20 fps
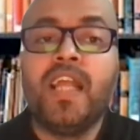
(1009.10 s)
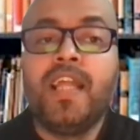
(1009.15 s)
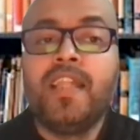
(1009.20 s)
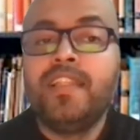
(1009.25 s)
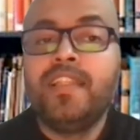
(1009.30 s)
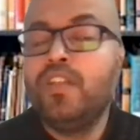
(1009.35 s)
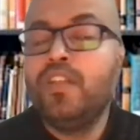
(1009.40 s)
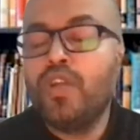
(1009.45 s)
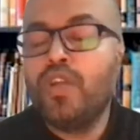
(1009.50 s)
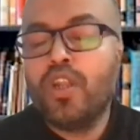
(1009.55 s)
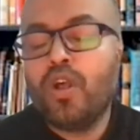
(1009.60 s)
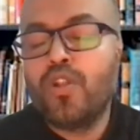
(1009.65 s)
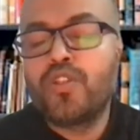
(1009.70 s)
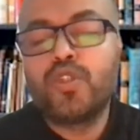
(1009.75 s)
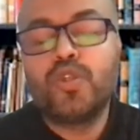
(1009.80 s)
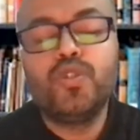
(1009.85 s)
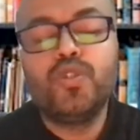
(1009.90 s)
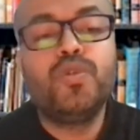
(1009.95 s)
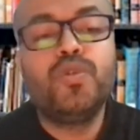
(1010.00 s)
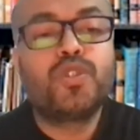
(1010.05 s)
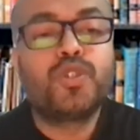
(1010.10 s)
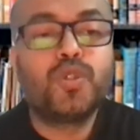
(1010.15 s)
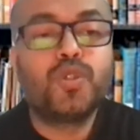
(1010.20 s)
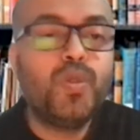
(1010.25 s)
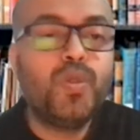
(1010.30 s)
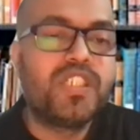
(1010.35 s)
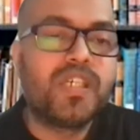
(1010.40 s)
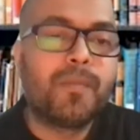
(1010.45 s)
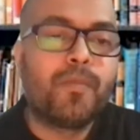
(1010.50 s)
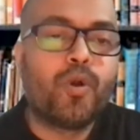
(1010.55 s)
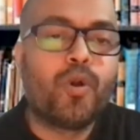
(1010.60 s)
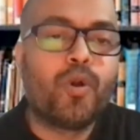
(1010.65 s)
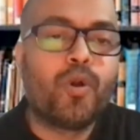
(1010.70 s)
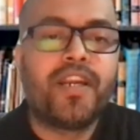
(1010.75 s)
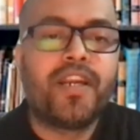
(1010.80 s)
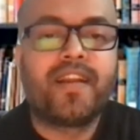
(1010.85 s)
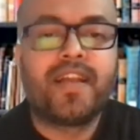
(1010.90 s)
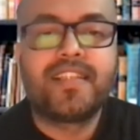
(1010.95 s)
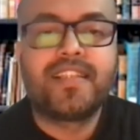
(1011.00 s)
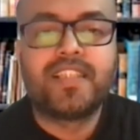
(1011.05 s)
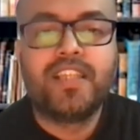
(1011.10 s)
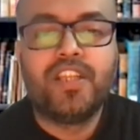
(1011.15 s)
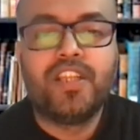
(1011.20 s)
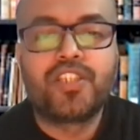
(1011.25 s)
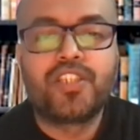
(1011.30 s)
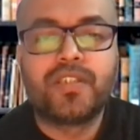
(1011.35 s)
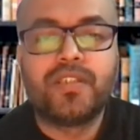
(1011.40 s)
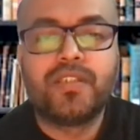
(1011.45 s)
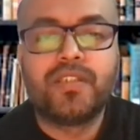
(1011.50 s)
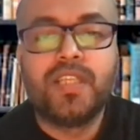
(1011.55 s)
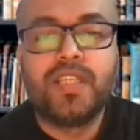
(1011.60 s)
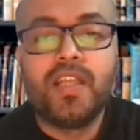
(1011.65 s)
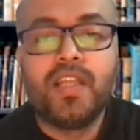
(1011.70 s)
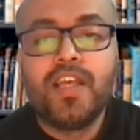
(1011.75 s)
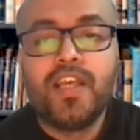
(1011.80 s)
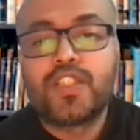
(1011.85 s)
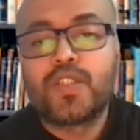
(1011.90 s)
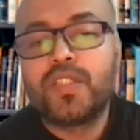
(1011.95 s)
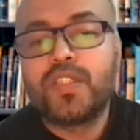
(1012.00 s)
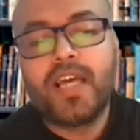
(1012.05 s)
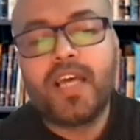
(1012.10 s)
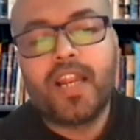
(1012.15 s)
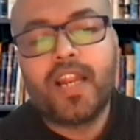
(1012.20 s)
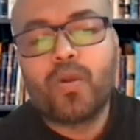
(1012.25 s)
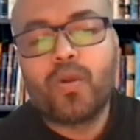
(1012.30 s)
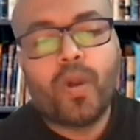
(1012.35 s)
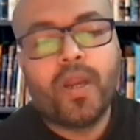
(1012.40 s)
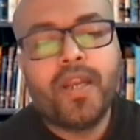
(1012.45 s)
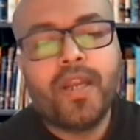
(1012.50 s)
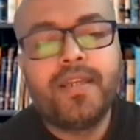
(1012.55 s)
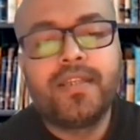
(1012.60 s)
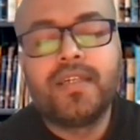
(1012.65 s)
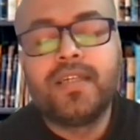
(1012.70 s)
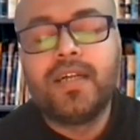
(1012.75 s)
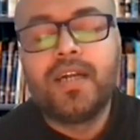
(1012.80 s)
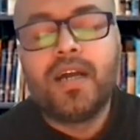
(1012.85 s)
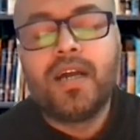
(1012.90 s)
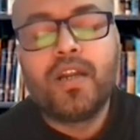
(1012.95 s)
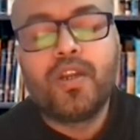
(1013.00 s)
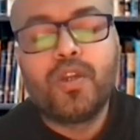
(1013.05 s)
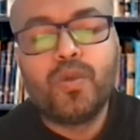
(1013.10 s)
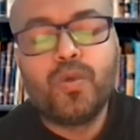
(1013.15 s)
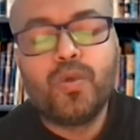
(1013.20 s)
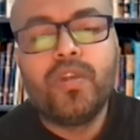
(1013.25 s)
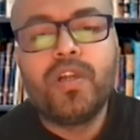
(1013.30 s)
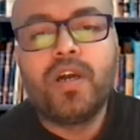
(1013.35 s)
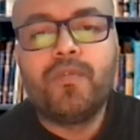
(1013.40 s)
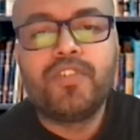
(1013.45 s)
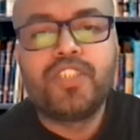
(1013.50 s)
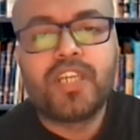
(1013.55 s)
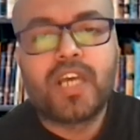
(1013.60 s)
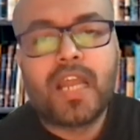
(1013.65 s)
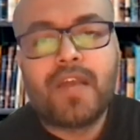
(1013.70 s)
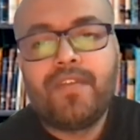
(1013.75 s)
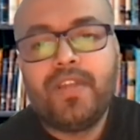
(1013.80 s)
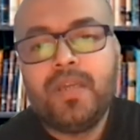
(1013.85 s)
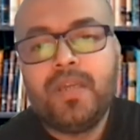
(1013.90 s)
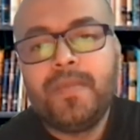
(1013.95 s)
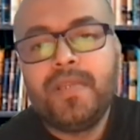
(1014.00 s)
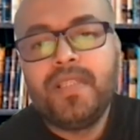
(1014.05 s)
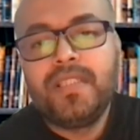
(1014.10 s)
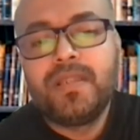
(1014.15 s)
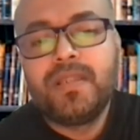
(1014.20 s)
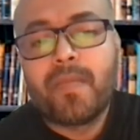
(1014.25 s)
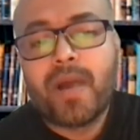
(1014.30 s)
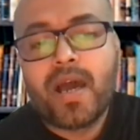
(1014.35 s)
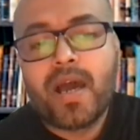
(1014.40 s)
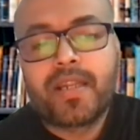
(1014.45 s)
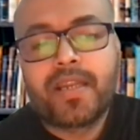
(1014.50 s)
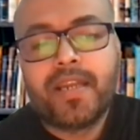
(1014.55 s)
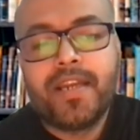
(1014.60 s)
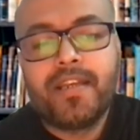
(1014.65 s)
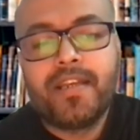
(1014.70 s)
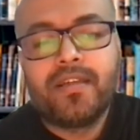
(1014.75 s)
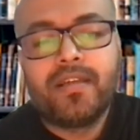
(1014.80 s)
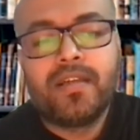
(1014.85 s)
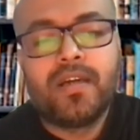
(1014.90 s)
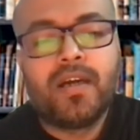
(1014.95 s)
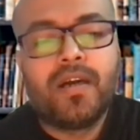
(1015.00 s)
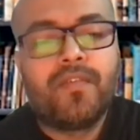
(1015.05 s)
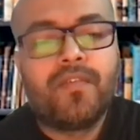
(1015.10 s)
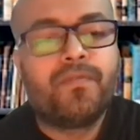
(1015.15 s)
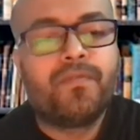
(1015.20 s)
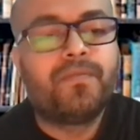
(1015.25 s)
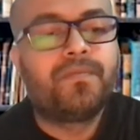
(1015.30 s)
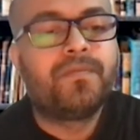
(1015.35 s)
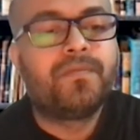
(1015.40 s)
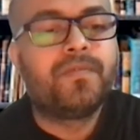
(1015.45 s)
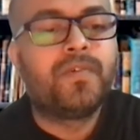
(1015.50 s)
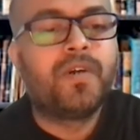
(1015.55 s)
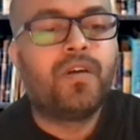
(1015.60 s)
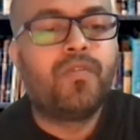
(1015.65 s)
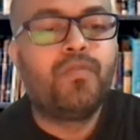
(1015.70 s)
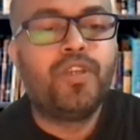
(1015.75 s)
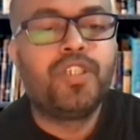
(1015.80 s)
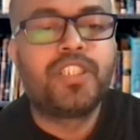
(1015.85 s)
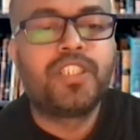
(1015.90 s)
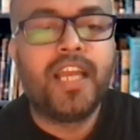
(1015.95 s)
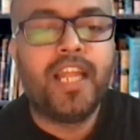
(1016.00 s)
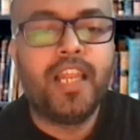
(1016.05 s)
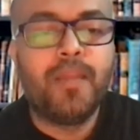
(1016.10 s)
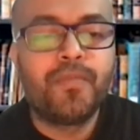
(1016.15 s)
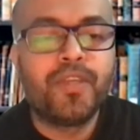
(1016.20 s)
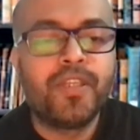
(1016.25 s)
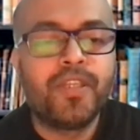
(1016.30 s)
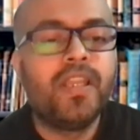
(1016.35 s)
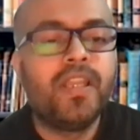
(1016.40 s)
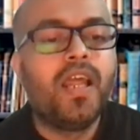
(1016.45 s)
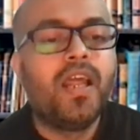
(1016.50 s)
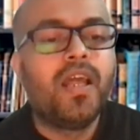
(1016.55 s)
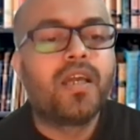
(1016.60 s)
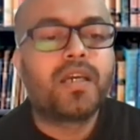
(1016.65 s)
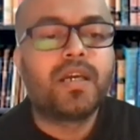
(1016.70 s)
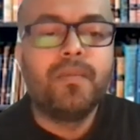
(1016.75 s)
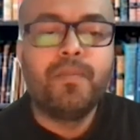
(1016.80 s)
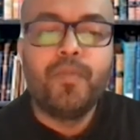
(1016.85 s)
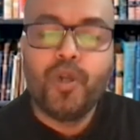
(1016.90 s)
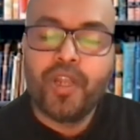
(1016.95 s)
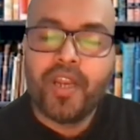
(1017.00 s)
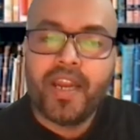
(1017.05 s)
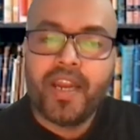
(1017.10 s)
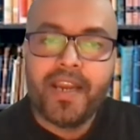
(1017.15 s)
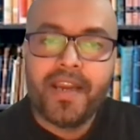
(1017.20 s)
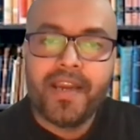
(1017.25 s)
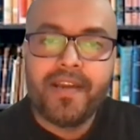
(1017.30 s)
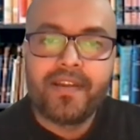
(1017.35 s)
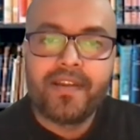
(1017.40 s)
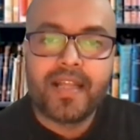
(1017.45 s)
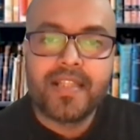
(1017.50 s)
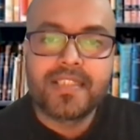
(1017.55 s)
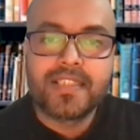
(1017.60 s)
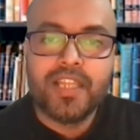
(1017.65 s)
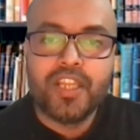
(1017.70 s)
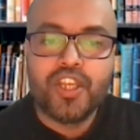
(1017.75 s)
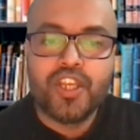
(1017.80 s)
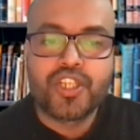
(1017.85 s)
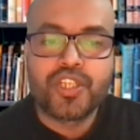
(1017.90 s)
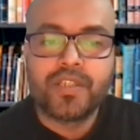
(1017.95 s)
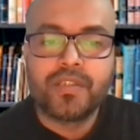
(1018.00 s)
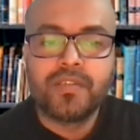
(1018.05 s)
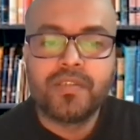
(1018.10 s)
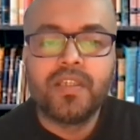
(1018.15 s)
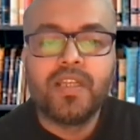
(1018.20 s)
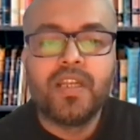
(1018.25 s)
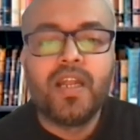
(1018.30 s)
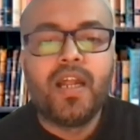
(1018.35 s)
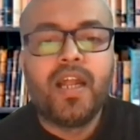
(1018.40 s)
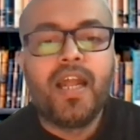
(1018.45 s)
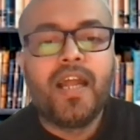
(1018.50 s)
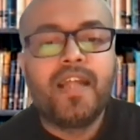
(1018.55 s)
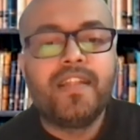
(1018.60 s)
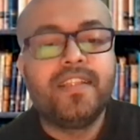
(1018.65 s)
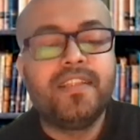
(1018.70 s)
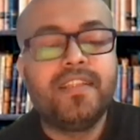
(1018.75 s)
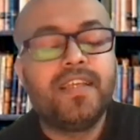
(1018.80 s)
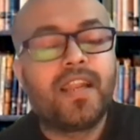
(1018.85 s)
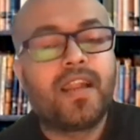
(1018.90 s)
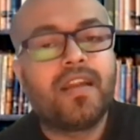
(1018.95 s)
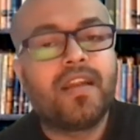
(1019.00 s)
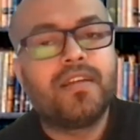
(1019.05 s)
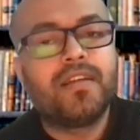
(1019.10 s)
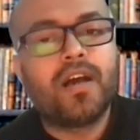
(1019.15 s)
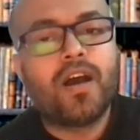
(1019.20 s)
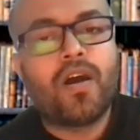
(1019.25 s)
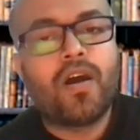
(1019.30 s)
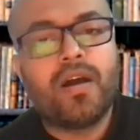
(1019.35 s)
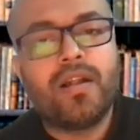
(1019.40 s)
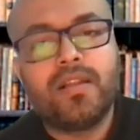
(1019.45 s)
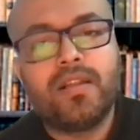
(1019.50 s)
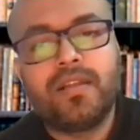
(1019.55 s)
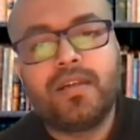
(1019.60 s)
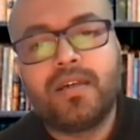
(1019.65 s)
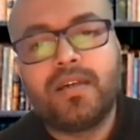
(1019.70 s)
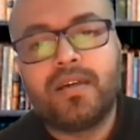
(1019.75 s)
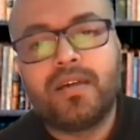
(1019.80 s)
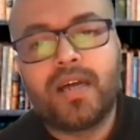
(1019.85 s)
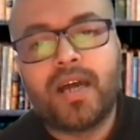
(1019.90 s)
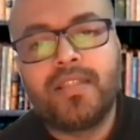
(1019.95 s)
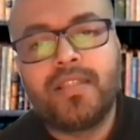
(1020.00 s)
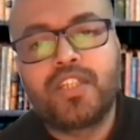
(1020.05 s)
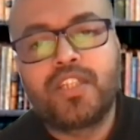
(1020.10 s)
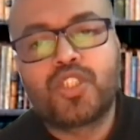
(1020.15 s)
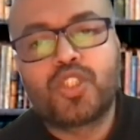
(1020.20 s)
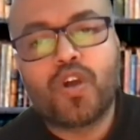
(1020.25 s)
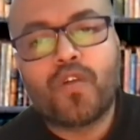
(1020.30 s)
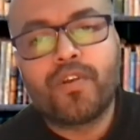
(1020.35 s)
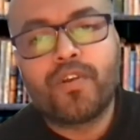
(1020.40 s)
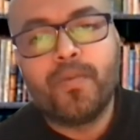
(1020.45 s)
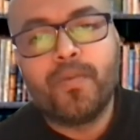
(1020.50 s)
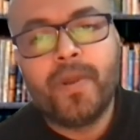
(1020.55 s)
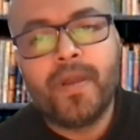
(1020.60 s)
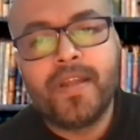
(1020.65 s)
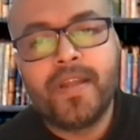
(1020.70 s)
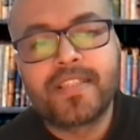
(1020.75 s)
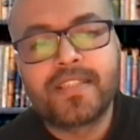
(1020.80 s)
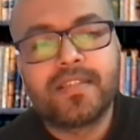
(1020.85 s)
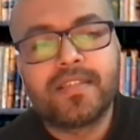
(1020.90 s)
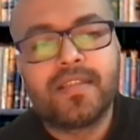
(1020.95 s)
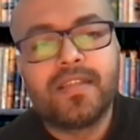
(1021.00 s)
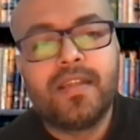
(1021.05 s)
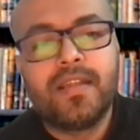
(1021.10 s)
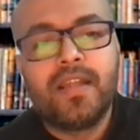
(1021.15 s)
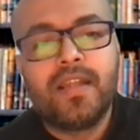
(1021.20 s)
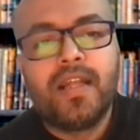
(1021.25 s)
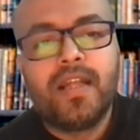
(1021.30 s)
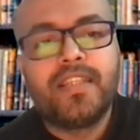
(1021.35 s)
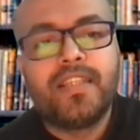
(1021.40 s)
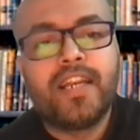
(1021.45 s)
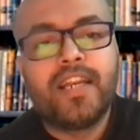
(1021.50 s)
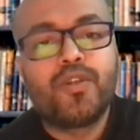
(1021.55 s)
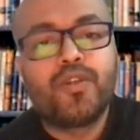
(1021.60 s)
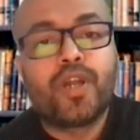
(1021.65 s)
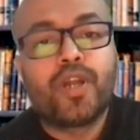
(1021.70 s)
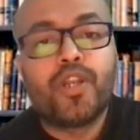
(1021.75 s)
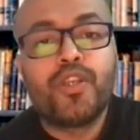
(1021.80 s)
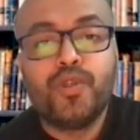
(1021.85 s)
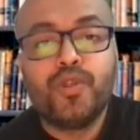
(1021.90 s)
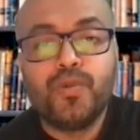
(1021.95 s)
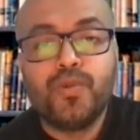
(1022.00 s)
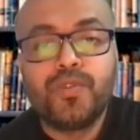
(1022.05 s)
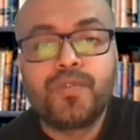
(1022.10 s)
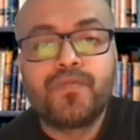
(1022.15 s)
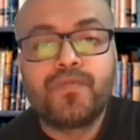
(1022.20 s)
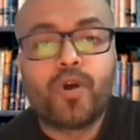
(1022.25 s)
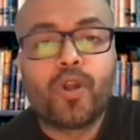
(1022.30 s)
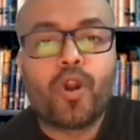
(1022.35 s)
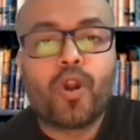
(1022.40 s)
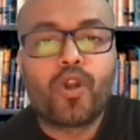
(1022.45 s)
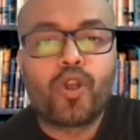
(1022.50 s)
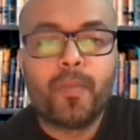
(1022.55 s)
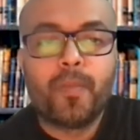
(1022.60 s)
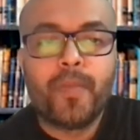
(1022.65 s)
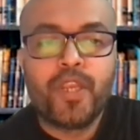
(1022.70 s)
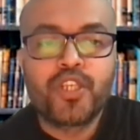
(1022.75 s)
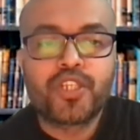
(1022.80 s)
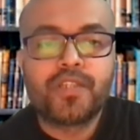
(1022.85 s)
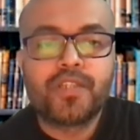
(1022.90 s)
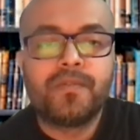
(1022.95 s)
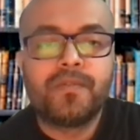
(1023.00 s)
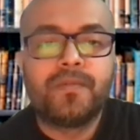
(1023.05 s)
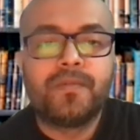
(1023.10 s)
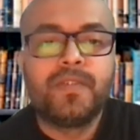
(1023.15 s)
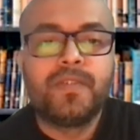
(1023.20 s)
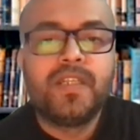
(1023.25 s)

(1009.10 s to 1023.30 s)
Then you can also use tool supported translation. So there are quite a tool which are available in the market, which help in computer aided translation. Then there are other softwares that you can use for automation.